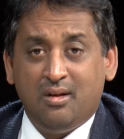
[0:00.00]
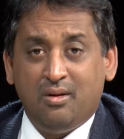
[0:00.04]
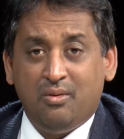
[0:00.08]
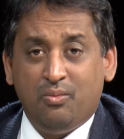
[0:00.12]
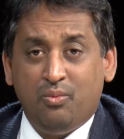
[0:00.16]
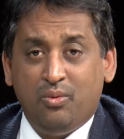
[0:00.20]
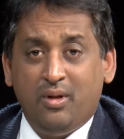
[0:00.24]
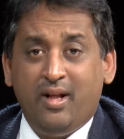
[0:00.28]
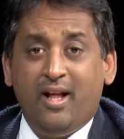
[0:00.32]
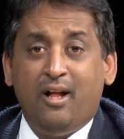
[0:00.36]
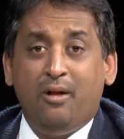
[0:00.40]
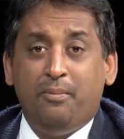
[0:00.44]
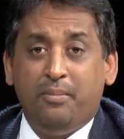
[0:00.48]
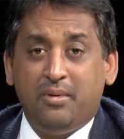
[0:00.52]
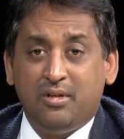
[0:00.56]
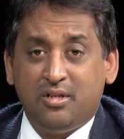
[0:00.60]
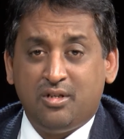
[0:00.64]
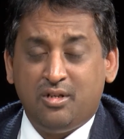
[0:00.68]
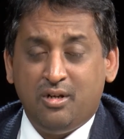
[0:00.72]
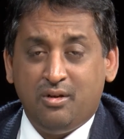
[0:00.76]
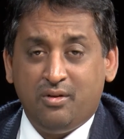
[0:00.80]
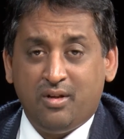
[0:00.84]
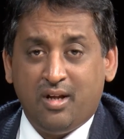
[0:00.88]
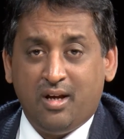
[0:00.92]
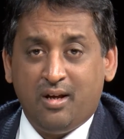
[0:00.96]
will help us
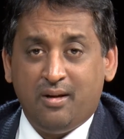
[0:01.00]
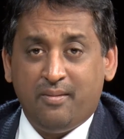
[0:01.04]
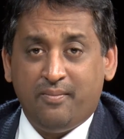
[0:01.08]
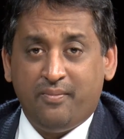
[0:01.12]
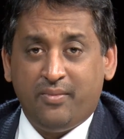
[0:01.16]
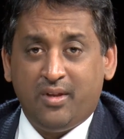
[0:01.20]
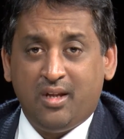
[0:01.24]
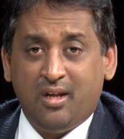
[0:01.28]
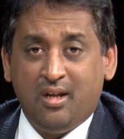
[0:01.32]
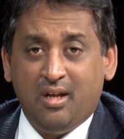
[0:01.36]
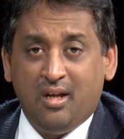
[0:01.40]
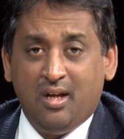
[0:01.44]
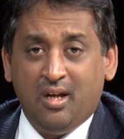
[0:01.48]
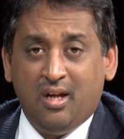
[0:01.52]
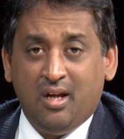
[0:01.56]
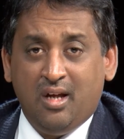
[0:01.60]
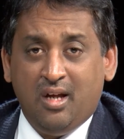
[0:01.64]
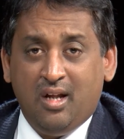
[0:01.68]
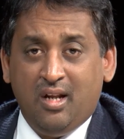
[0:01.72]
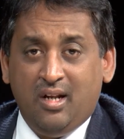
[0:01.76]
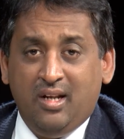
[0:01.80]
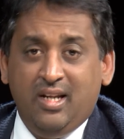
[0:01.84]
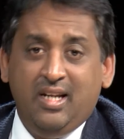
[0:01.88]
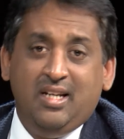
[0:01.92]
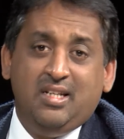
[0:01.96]
do that.
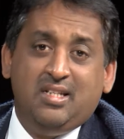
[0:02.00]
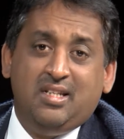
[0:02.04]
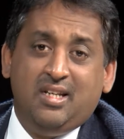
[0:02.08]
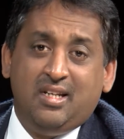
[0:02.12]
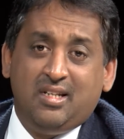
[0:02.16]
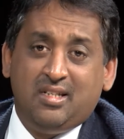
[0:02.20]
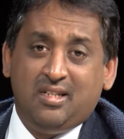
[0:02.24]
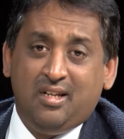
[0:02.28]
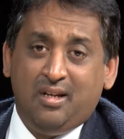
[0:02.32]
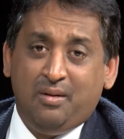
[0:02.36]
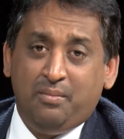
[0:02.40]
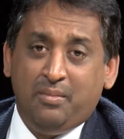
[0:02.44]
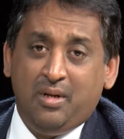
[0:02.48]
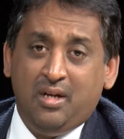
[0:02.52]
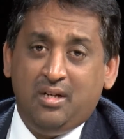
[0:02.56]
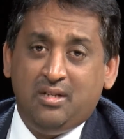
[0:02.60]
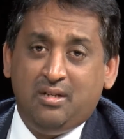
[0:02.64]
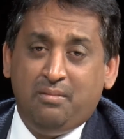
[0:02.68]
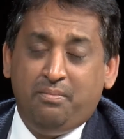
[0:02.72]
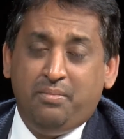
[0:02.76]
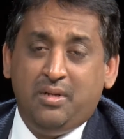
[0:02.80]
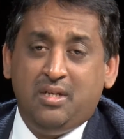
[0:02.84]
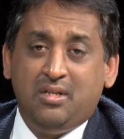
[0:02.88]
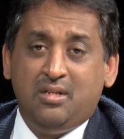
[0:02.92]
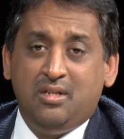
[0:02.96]
Lean Six Sigma is a
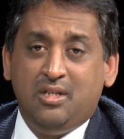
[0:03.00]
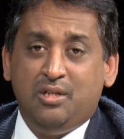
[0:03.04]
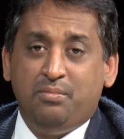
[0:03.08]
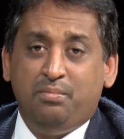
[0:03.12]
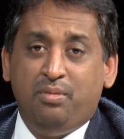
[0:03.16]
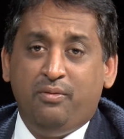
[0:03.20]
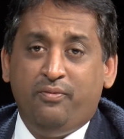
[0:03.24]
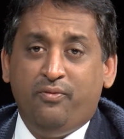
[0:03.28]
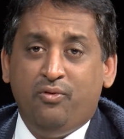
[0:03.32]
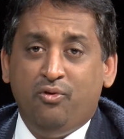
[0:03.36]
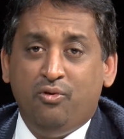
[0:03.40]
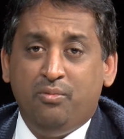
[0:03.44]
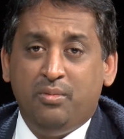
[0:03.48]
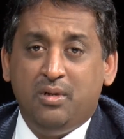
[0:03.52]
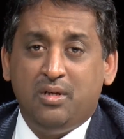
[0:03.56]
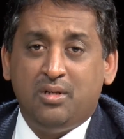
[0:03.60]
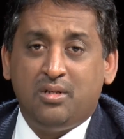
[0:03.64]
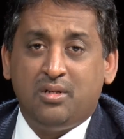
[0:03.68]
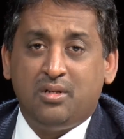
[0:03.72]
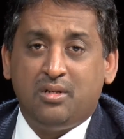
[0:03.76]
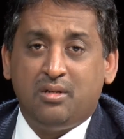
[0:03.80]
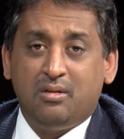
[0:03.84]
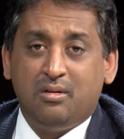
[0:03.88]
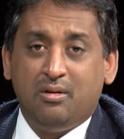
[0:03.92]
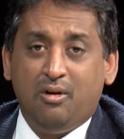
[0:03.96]
business
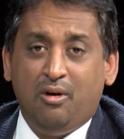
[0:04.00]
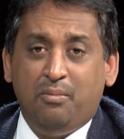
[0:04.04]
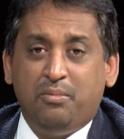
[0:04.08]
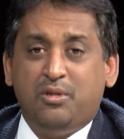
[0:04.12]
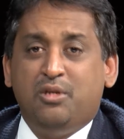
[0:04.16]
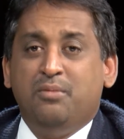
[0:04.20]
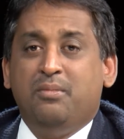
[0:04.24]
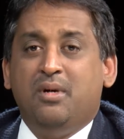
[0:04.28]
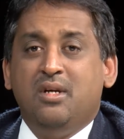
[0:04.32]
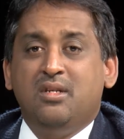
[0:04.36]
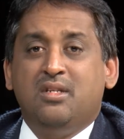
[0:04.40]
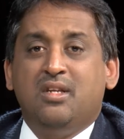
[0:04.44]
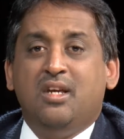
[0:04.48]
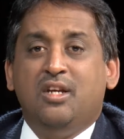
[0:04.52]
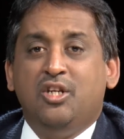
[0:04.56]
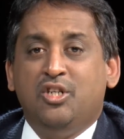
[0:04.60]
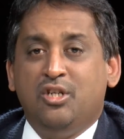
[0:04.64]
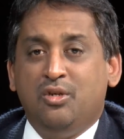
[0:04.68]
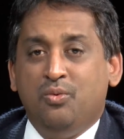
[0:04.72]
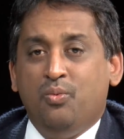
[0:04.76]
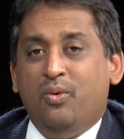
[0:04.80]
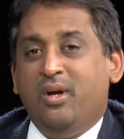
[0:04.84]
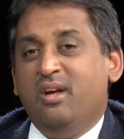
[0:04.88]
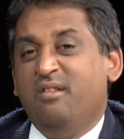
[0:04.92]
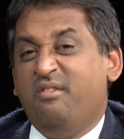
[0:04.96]
performance optimization
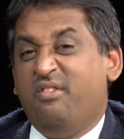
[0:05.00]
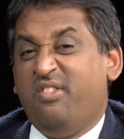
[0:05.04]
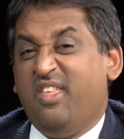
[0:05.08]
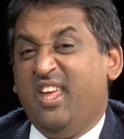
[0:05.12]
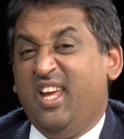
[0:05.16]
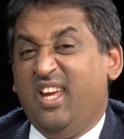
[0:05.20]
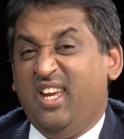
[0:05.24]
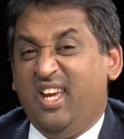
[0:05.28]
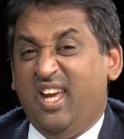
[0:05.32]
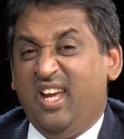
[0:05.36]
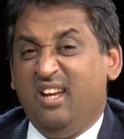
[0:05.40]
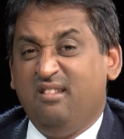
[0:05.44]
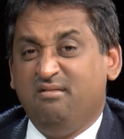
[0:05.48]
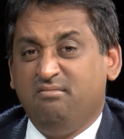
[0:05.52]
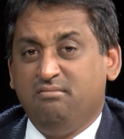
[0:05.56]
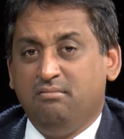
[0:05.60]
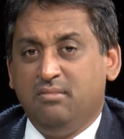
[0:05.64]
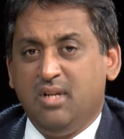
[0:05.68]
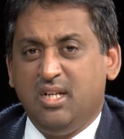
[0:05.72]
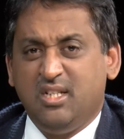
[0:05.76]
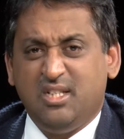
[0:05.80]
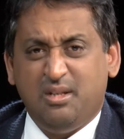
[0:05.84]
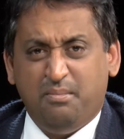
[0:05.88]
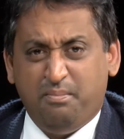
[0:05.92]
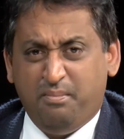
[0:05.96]
way of thinking.
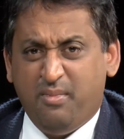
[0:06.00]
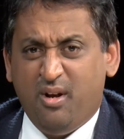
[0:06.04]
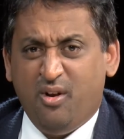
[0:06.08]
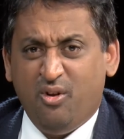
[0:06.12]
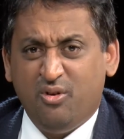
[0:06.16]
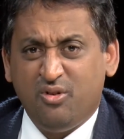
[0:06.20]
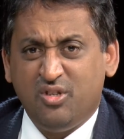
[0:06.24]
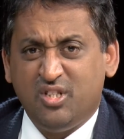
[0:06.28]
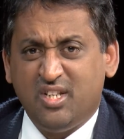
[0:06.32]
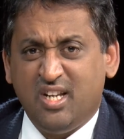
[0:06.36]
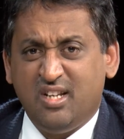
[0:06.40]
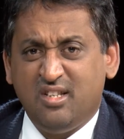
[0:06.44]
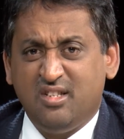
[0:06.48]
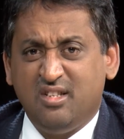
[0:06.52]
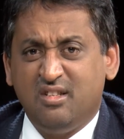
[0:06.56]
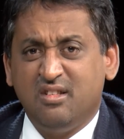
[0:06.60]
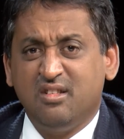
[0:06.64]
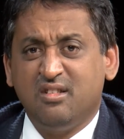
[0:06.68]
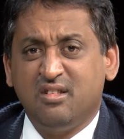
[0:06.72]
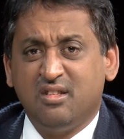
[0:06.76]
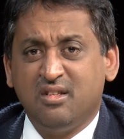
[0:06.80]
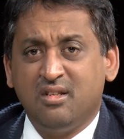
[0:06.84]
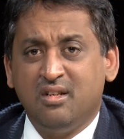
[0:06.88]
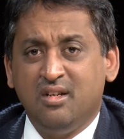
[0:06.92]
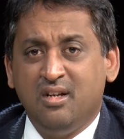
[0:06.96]
That's a long
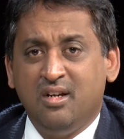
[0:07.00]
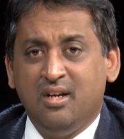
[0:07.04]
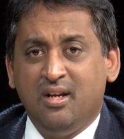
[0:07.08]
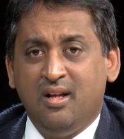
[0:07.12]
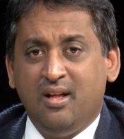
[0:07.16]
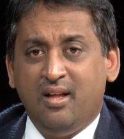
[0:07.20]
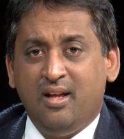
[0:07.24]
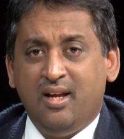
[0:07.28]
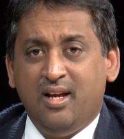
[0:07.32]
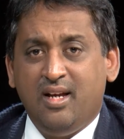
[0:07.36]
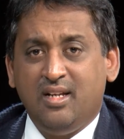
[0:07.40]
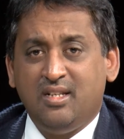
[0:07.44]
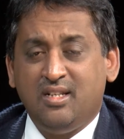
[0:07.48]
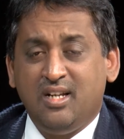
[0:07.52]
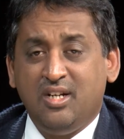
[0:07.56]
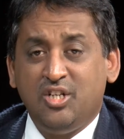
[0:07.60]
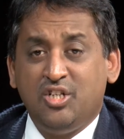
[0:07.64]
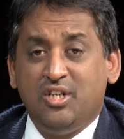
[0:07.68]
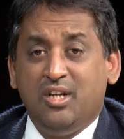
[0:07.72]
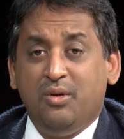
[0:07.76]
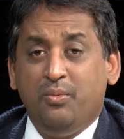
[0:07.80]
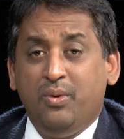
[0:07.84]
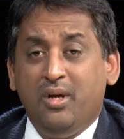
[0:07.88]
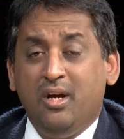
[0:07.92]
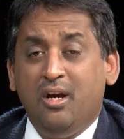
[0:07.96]
sentence.
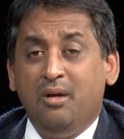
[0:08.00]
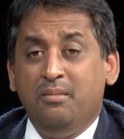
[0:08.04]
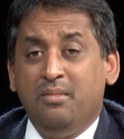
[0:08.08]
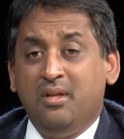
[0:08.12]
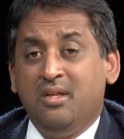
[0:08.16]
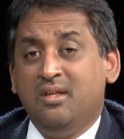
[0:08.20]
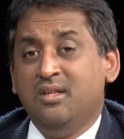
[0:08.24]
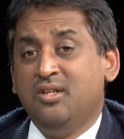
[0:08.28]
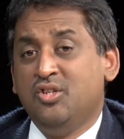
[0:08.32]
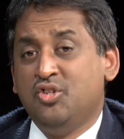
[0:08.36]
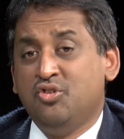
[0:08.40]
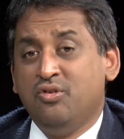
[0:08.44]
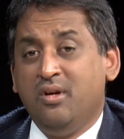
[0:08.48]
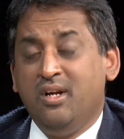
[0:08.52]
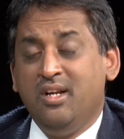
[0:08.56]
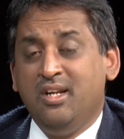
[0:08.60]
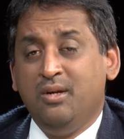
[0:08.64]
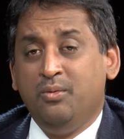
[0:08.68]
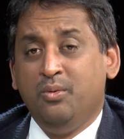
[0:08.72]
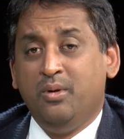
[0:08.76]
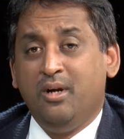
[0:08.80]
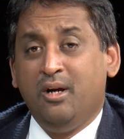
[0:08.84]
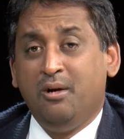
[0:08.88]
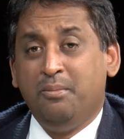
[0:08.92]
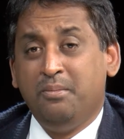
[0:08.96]
Essentially, we hope that this training
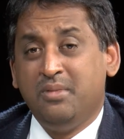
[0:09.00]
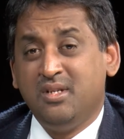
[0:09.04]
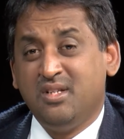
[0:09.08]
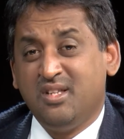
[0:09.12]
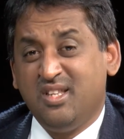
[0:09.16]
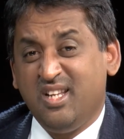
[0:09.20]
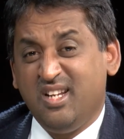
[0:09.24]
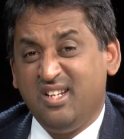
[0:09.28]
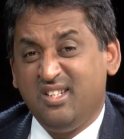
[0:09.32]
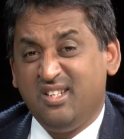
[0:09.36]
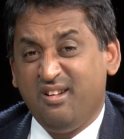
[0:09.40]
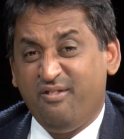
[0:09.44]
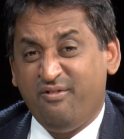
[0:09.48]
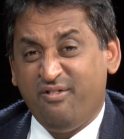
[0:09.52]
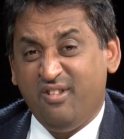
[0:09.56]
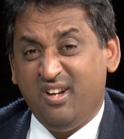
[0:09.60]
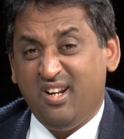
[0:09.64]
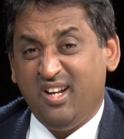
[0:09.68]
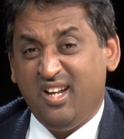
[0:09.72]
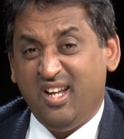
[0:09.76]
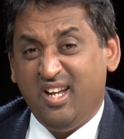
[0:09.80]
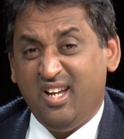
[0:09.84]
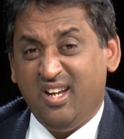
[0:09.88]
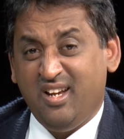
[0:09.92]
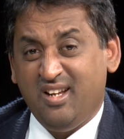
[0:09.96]
will help us think
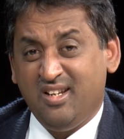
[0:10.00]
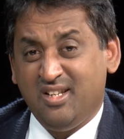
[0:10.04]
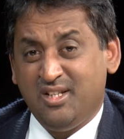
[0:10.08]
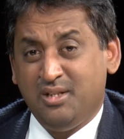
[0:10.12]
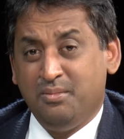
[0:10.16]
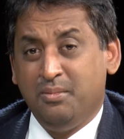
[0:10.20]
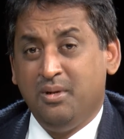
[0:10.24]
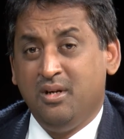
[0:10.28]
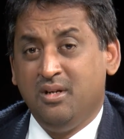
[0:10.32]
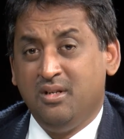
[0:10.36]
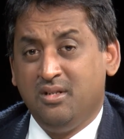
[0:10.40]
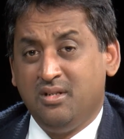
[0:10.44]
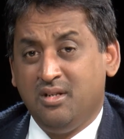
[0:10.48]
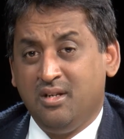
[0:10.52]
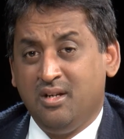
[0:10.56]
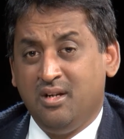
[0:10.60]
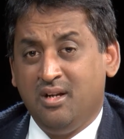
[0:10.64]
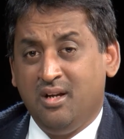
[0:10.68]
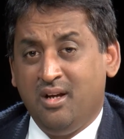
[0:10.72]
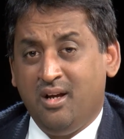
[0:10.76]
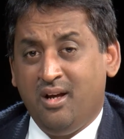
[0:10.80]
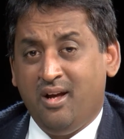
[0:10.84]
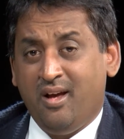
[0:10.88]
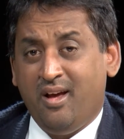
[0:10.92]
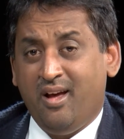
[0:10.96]
differently and smarter.
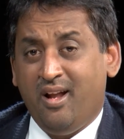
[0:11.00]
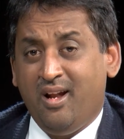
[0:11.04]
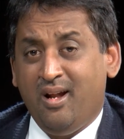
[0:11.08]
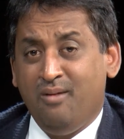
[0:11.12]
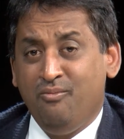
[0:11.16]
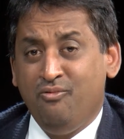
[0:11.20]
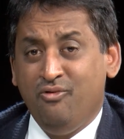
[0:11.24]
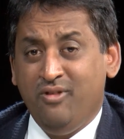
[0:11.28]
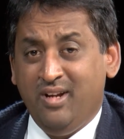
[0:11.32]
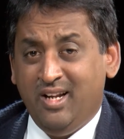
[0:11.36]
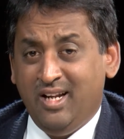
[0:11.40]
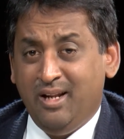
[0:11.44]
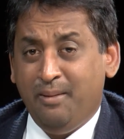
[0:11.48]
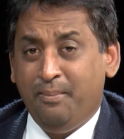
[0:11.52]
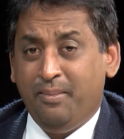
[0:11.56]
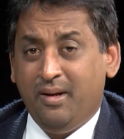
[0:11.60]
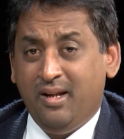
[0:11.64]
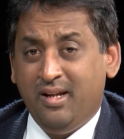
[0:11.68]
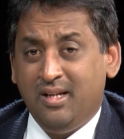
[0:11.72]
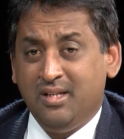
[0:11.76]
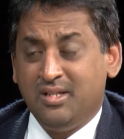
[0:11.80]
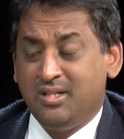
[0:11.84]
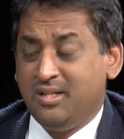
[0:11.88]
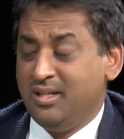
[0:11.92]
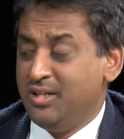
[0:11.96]
And I'm really
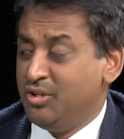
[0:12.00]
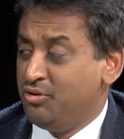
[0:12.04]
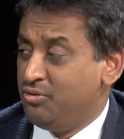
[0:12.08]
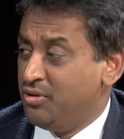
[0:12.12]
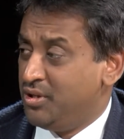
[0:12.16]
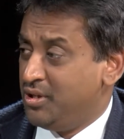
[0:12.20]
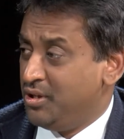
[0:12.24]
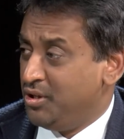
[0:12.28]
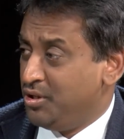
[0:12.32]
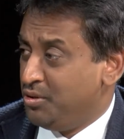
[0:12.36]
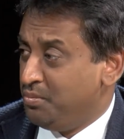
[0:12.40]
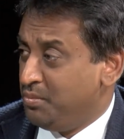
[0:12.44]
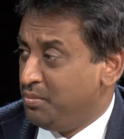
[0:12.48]
pleased to introduce